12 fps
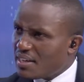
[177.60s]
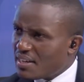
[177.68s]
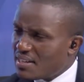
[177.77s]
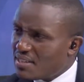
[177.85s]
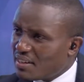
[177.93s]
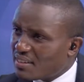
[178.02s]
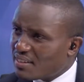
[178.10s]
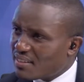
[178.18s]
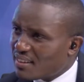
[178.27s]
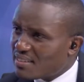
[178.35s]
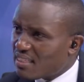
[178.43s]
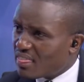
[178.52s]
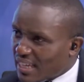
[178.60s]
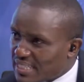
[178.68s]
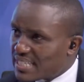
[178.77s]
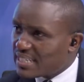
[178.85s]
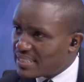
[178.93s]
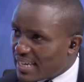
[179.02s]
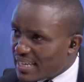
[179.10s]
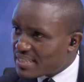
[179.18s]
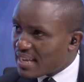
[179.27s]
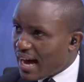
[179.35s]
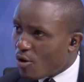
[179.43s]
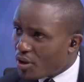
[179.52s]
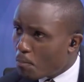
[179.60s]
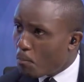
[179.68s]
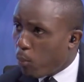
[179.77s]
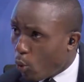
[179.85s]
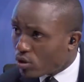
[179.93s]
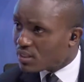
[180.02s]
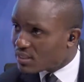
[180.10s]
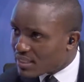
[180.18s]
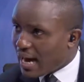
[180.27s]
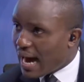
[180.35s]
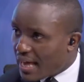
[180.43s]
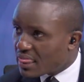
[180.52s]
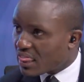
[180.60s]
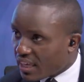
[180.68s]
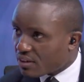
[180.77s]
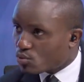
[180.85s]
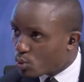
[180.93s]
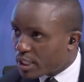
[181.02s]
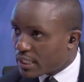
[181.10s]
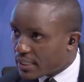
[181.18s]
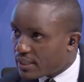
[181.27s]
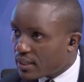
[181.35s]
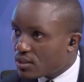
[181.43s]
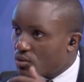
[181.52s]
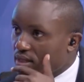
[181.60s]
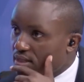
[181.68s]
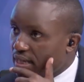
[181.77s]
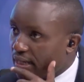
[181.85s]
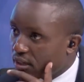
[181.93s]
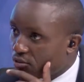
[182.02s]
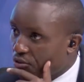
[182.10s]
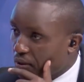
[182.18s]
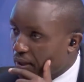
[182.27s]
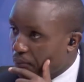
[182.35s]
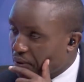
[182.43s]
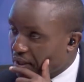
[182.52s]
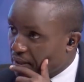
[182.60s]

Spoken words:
Is it these 30 days, how important are they really to the selling of your company?